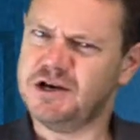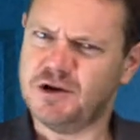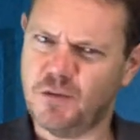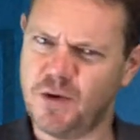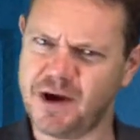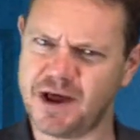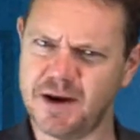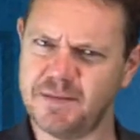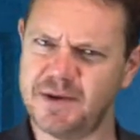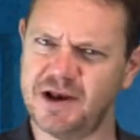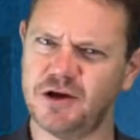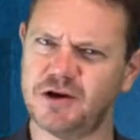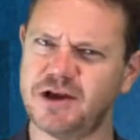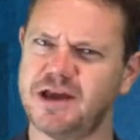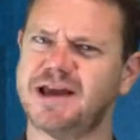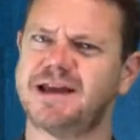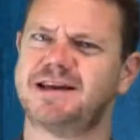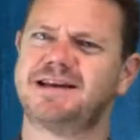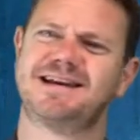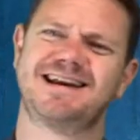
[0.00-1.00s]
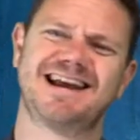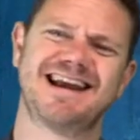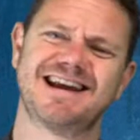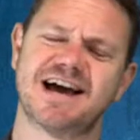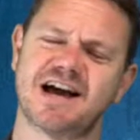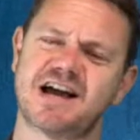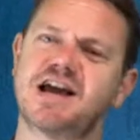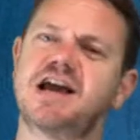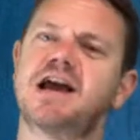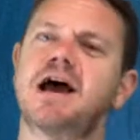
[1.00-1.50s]
We're going to be looking at it in
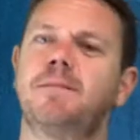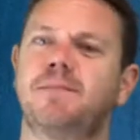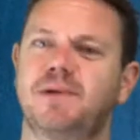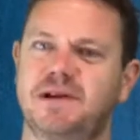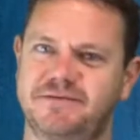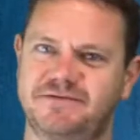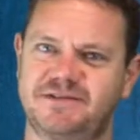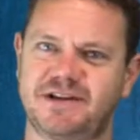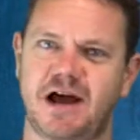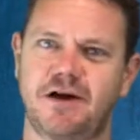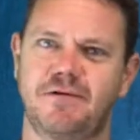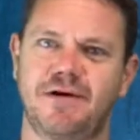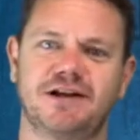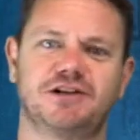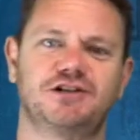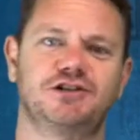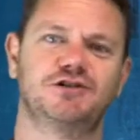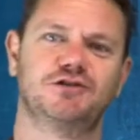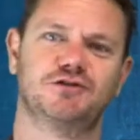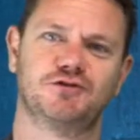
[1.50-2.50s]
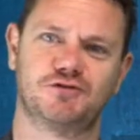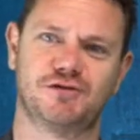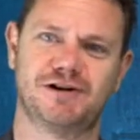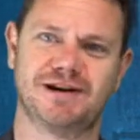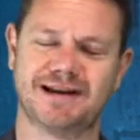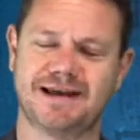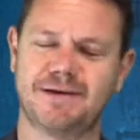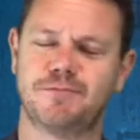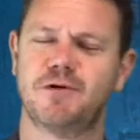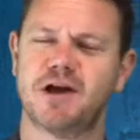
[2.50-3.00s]
a couple of directions
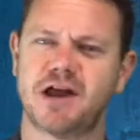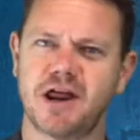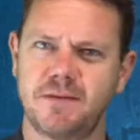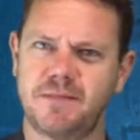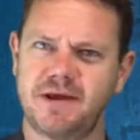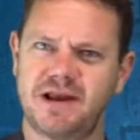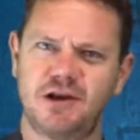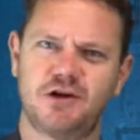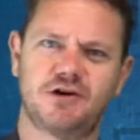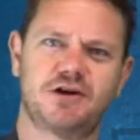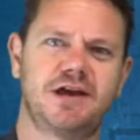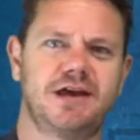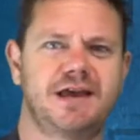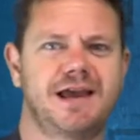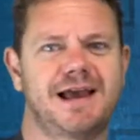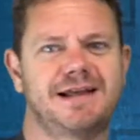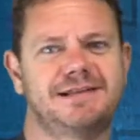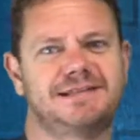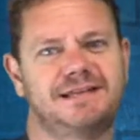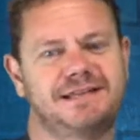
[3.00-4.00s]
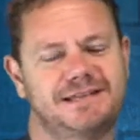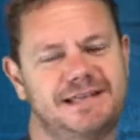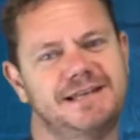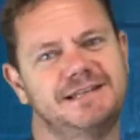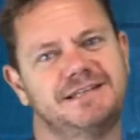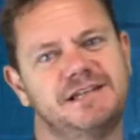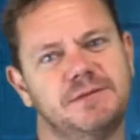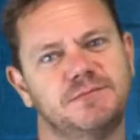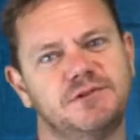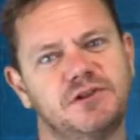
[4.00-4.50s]
really. We're going to be looking at it
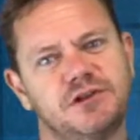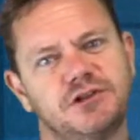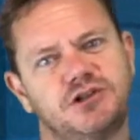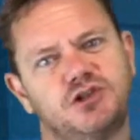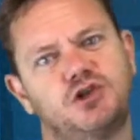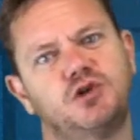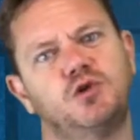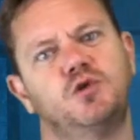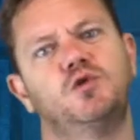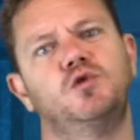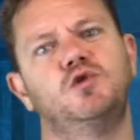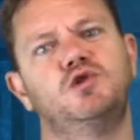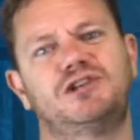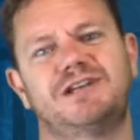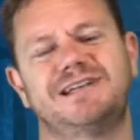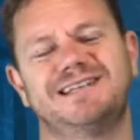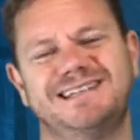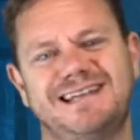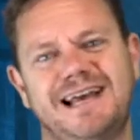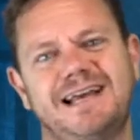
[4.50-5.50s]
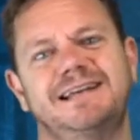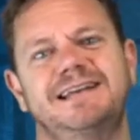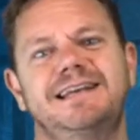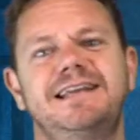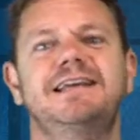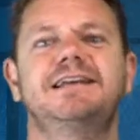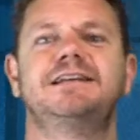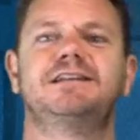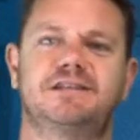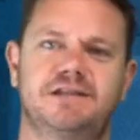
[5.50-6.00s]
in terms of the tools and
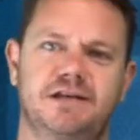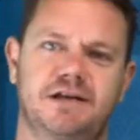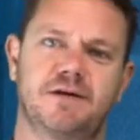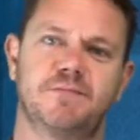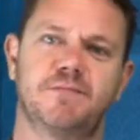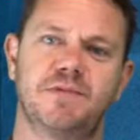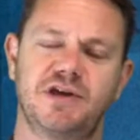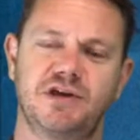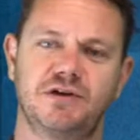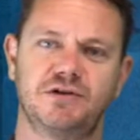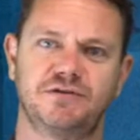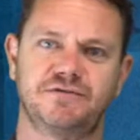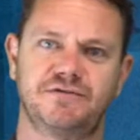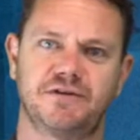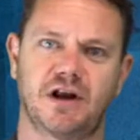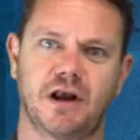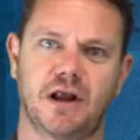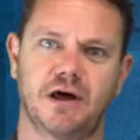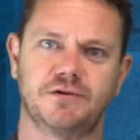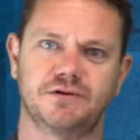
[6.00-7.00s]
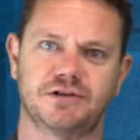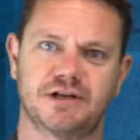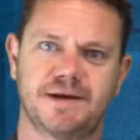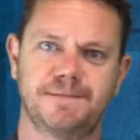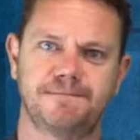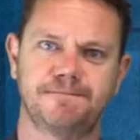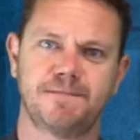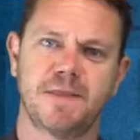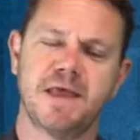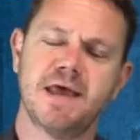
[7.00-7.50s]
techniques that can be used for
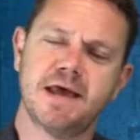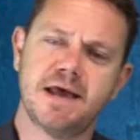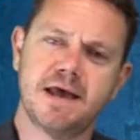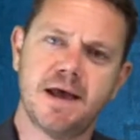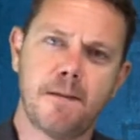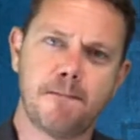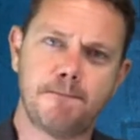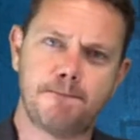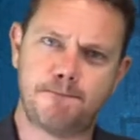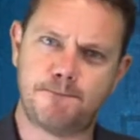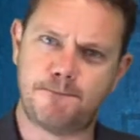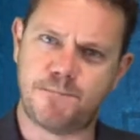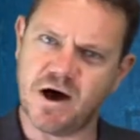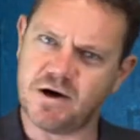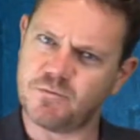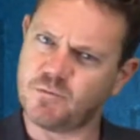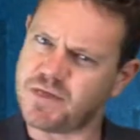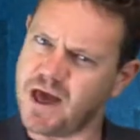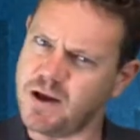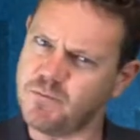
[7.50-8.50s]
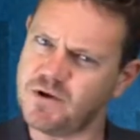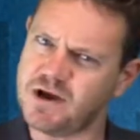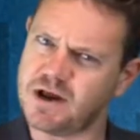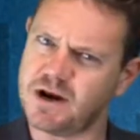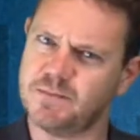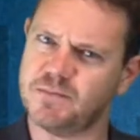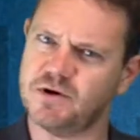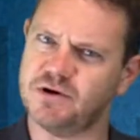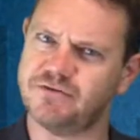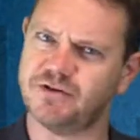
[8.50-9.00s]
closing. But then we're going
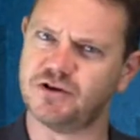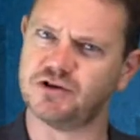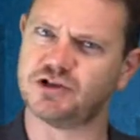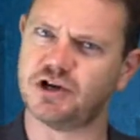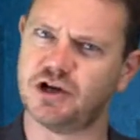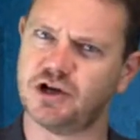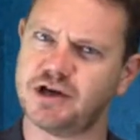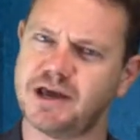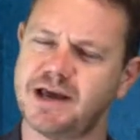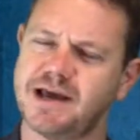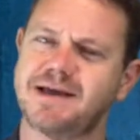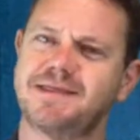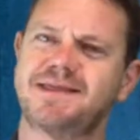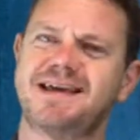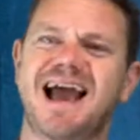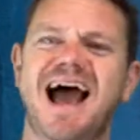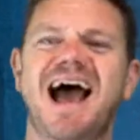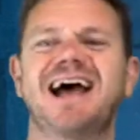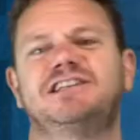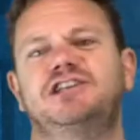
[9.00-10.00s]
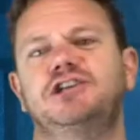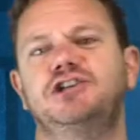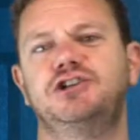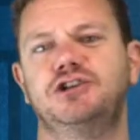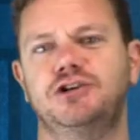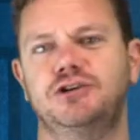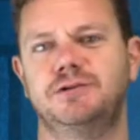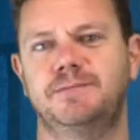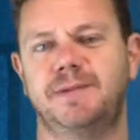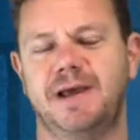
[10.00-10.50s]
to move on to looking at the
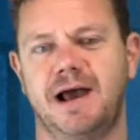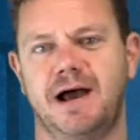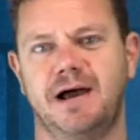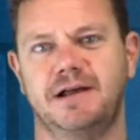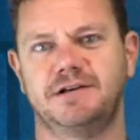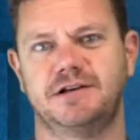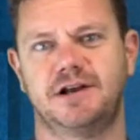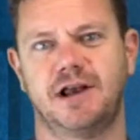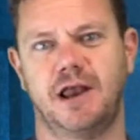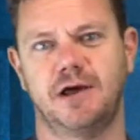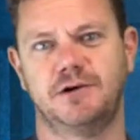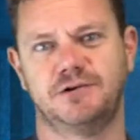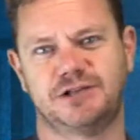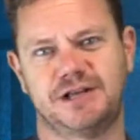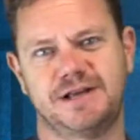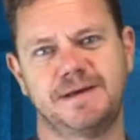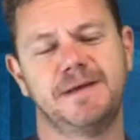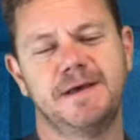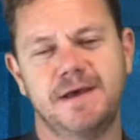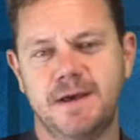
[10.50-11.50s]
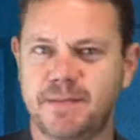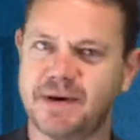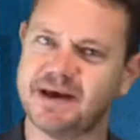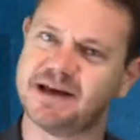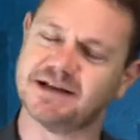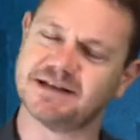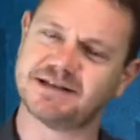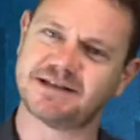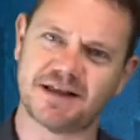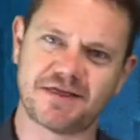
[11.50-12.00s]
attitude behind closing,
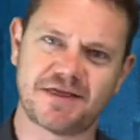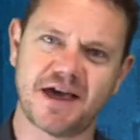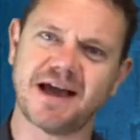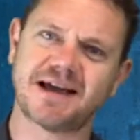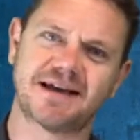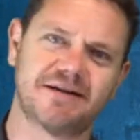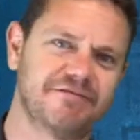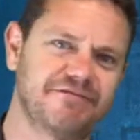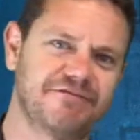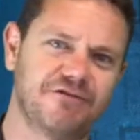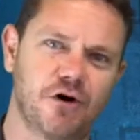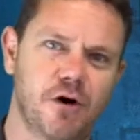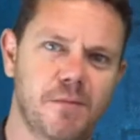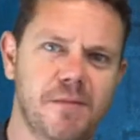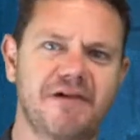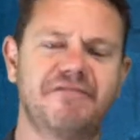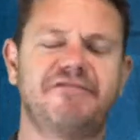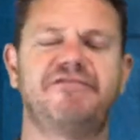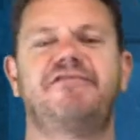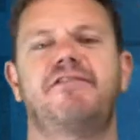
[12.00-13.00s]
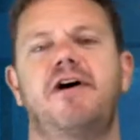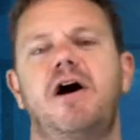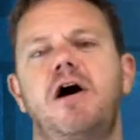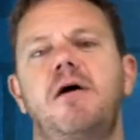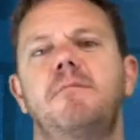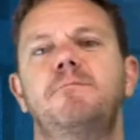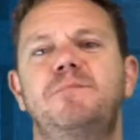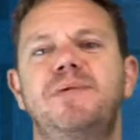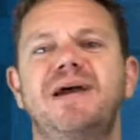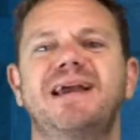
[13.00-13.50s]
because that can form a
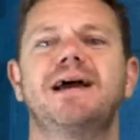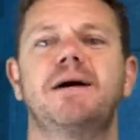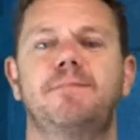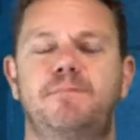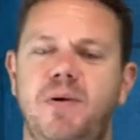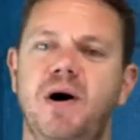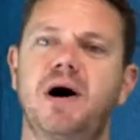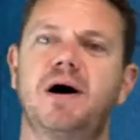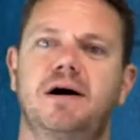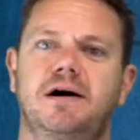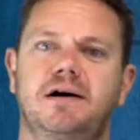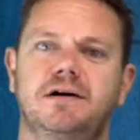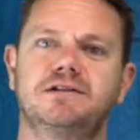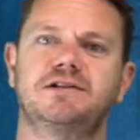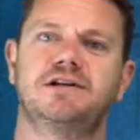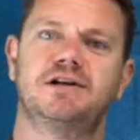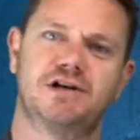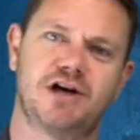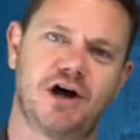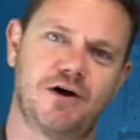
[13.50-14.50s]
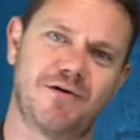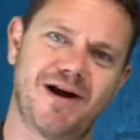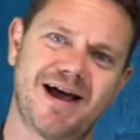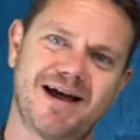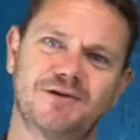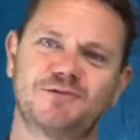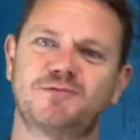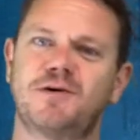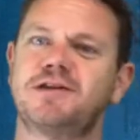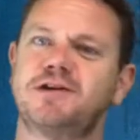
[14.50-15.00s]
far bigger part
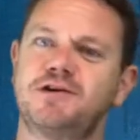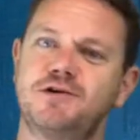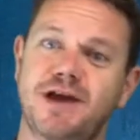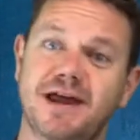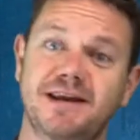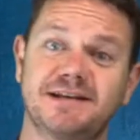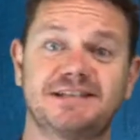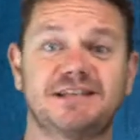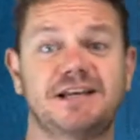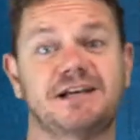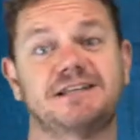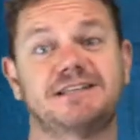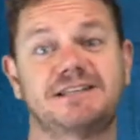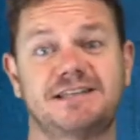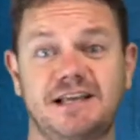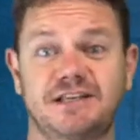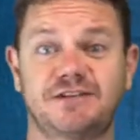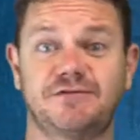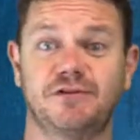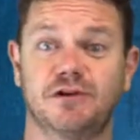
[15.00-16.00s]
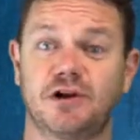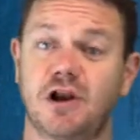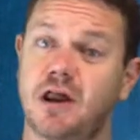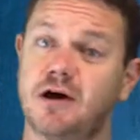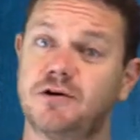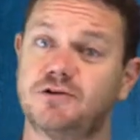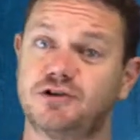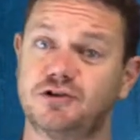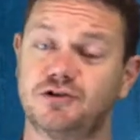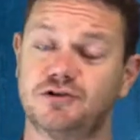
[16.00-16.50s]
around whether you get a successful
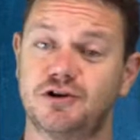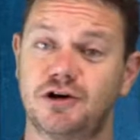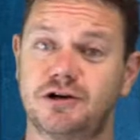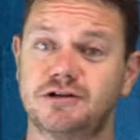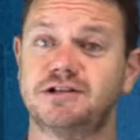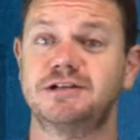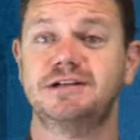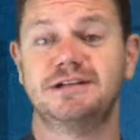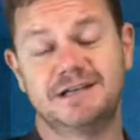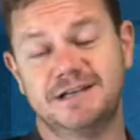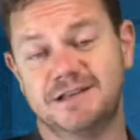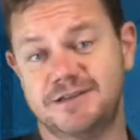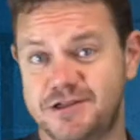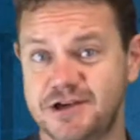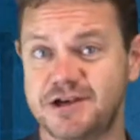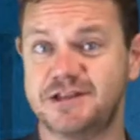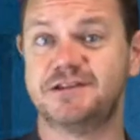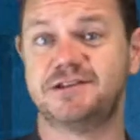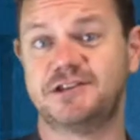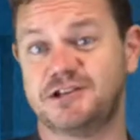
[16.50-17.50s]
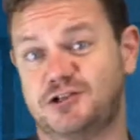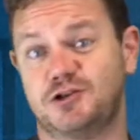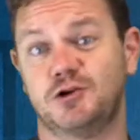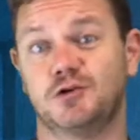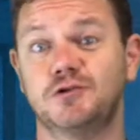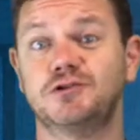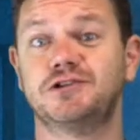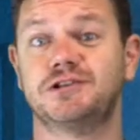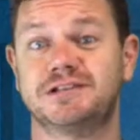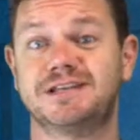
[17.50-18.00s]
close or not than the
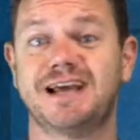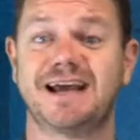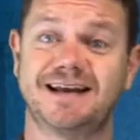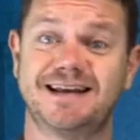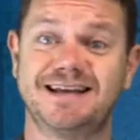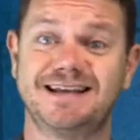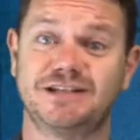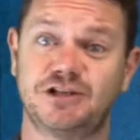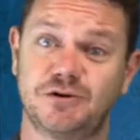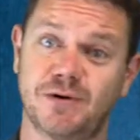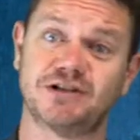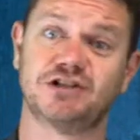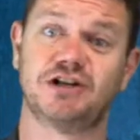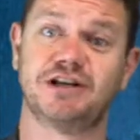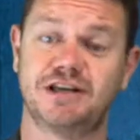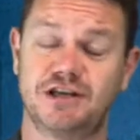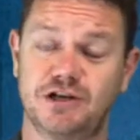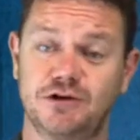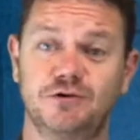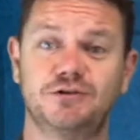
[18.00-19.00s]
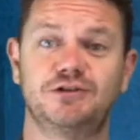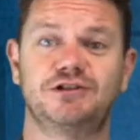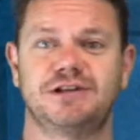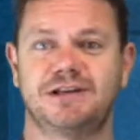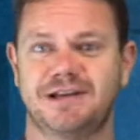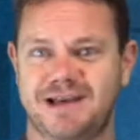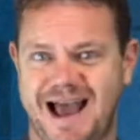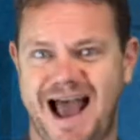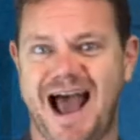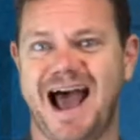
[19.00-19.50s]
tools and techniques you actually use
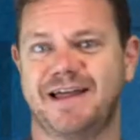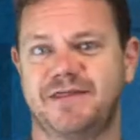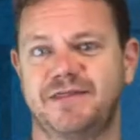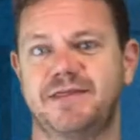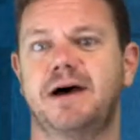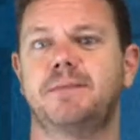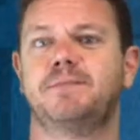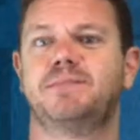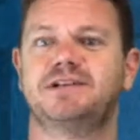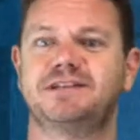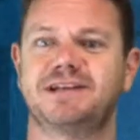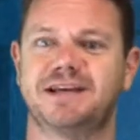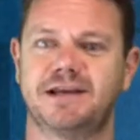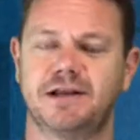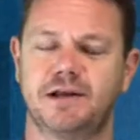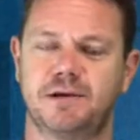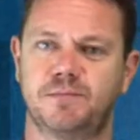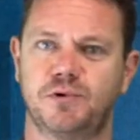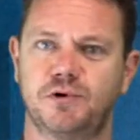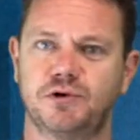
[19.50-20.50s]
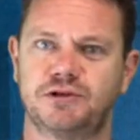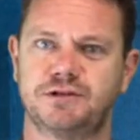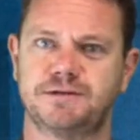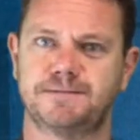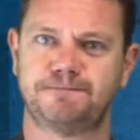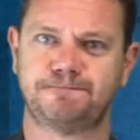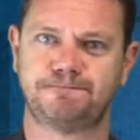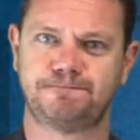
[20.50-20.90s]
at that particular point.